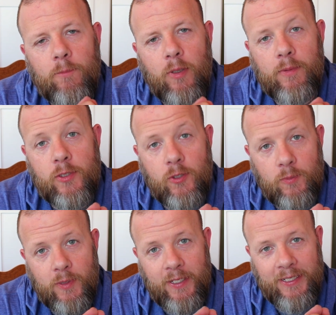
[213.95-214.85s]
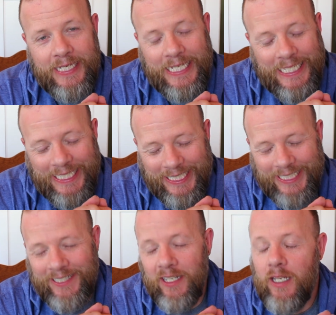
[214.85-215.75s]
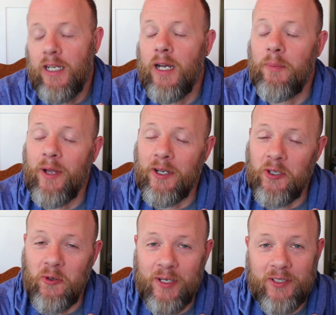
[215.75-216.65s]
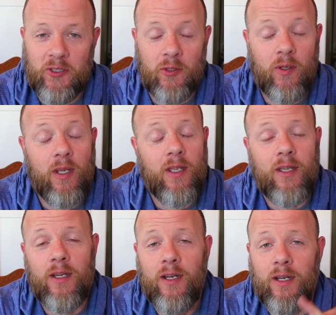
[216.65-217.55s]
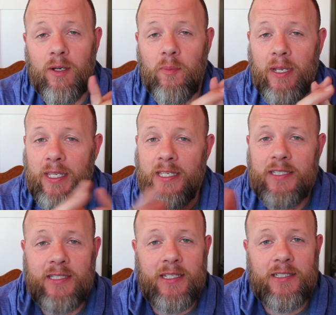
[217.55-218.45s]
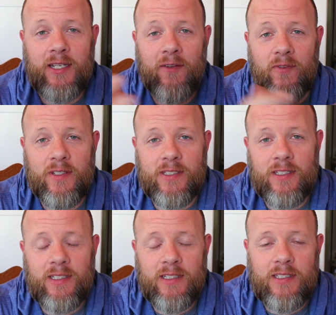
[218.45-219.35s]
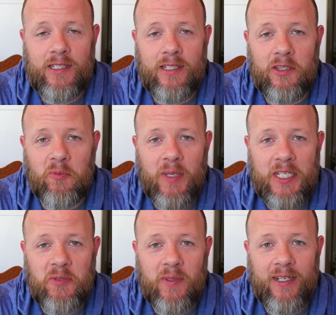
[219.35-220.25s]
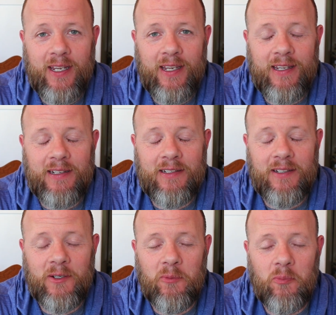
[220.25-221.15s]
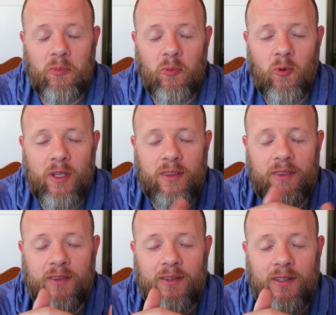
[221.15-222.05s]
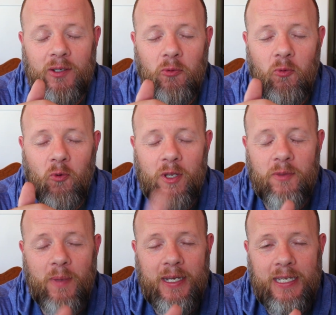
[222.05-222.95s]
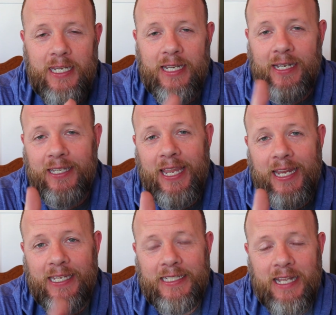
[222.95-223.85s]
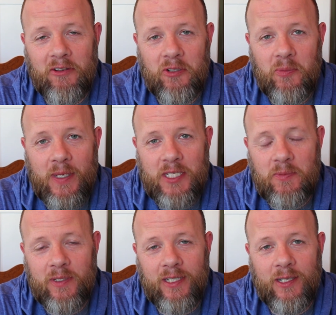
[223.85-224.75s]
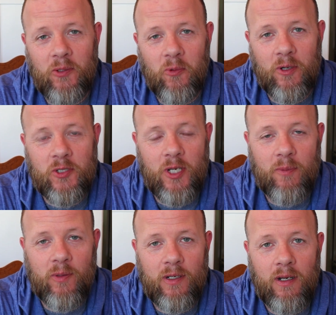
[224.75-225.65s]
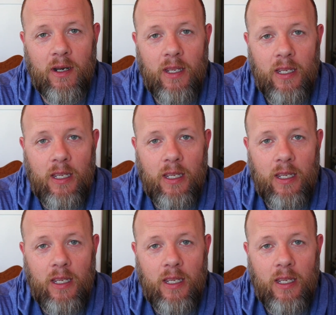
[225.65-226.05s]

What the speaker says: Probably should be. I'm not going to. My ESD stuff is in the basement, and with my knee I can't get down to the basement into the workshop there.